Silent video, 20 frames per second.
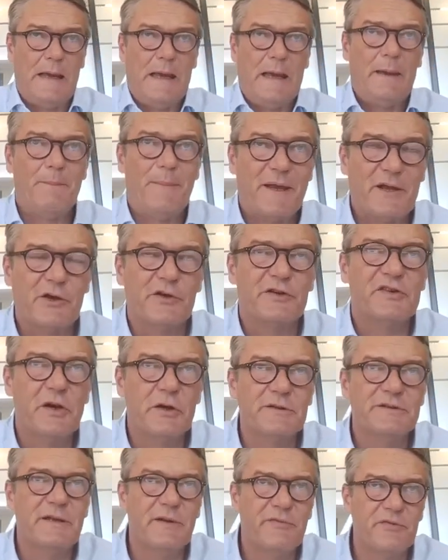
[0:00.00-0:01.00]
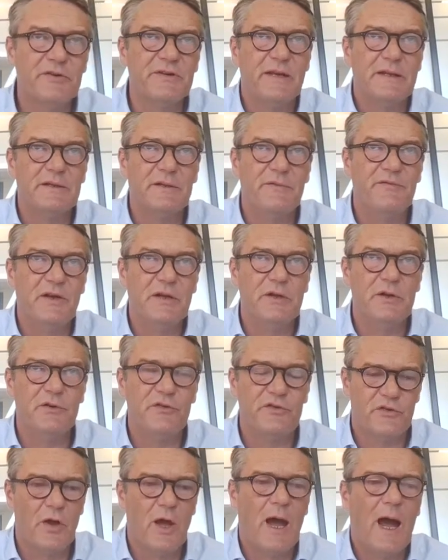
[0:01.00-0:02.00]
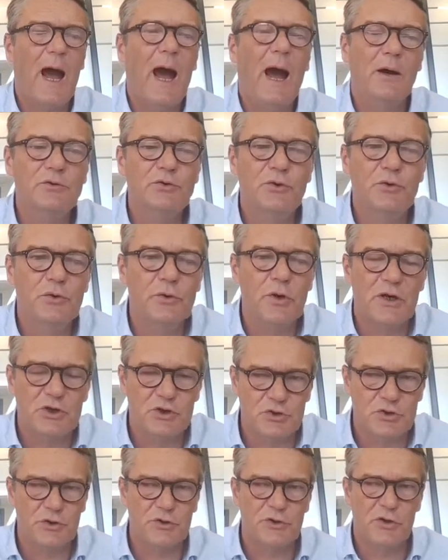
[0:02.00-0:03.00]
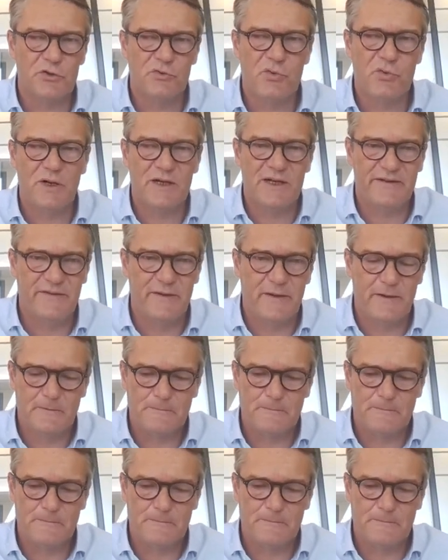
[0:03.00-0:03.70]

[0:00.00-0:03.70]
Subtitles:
because there are different intervenients, how do you assure your quality?